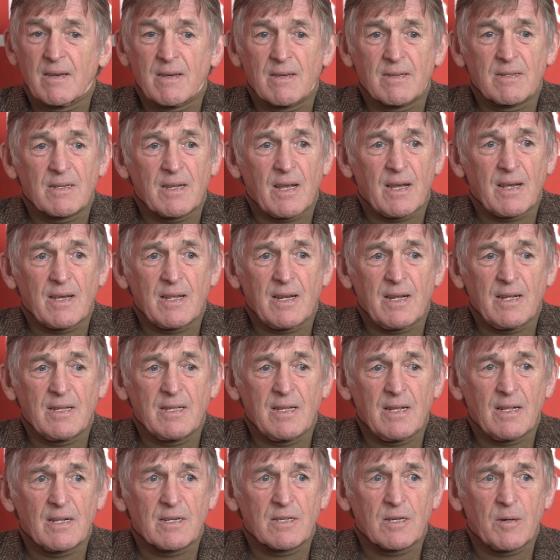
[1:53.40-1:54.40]
He's got a great
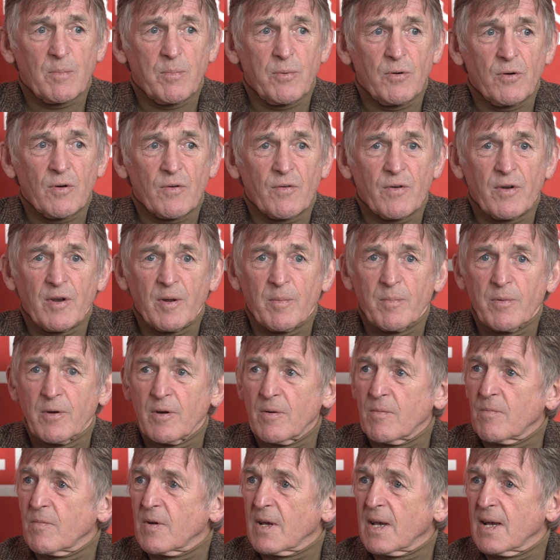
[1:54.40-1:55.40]
deal of support around
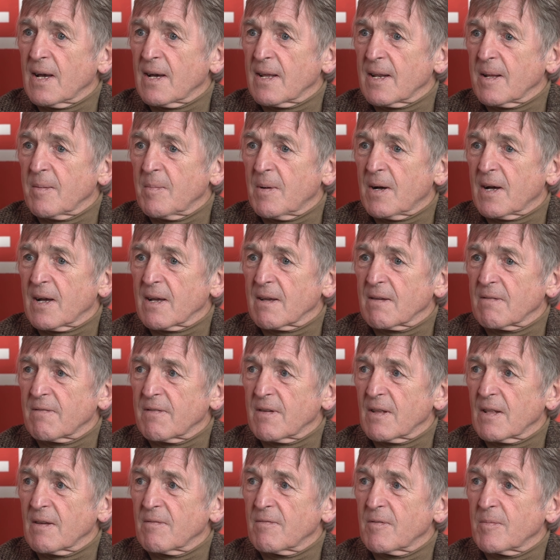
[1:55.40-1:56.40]
about him with Gary Mack
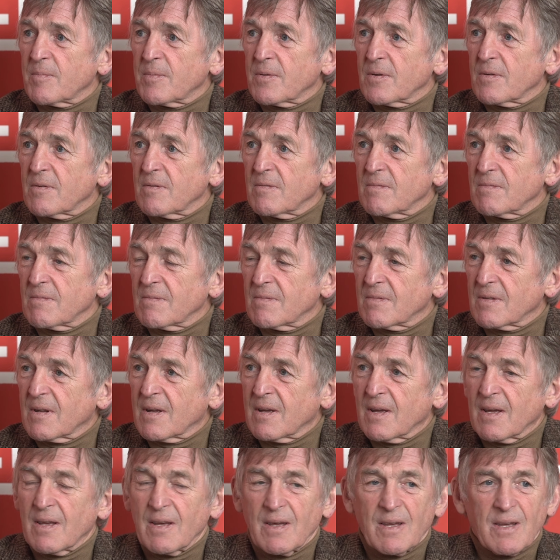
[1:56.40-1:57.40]
for Liverpool,
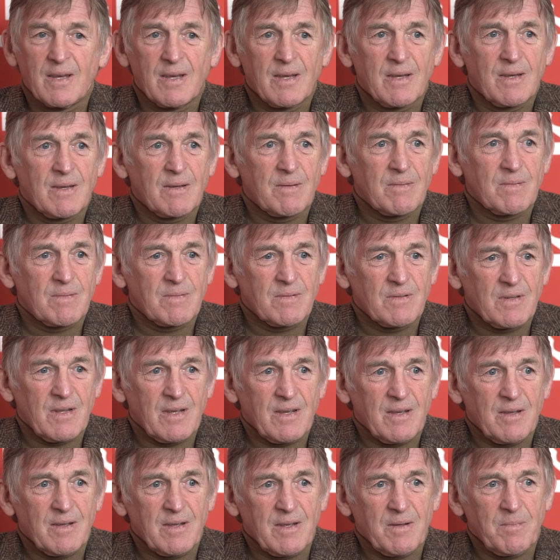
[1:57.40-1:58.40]

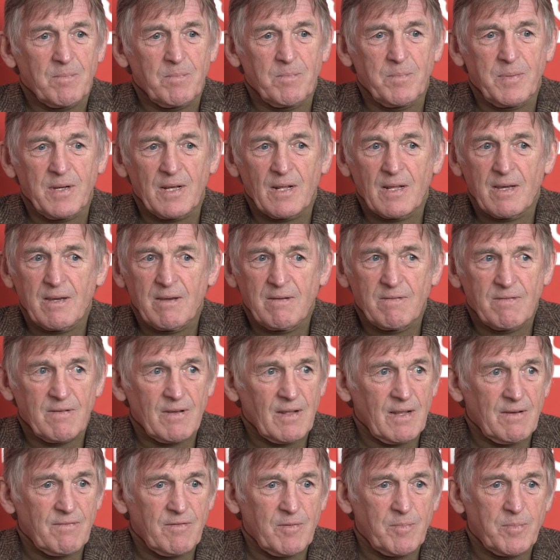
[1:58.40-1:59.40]
Bealey
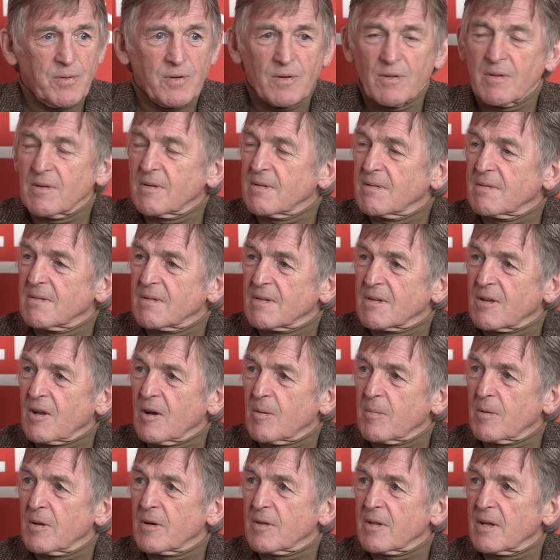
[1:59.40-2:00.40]
for Liverpool, and a
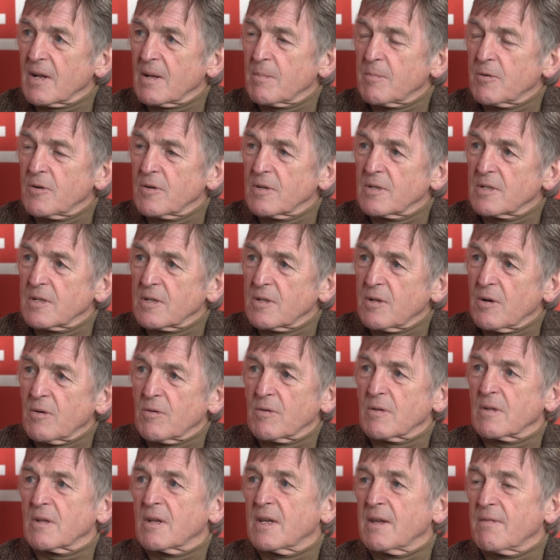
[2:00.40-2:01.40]
couple of other boys.
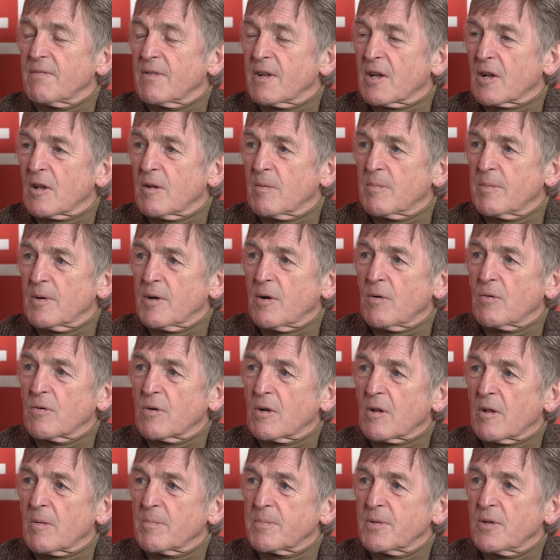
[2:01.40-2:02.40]
Even the
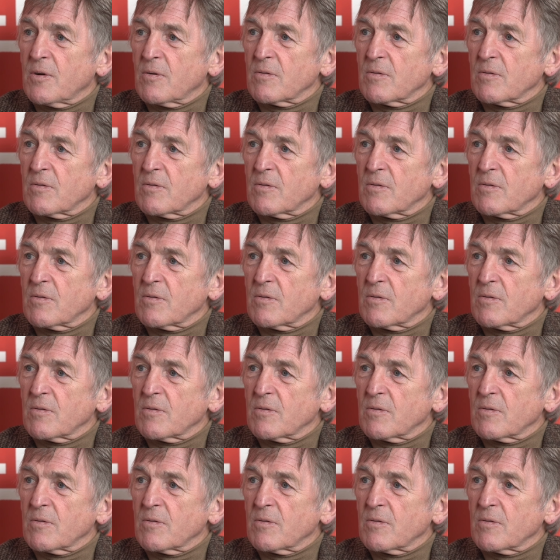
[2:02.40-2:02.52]
club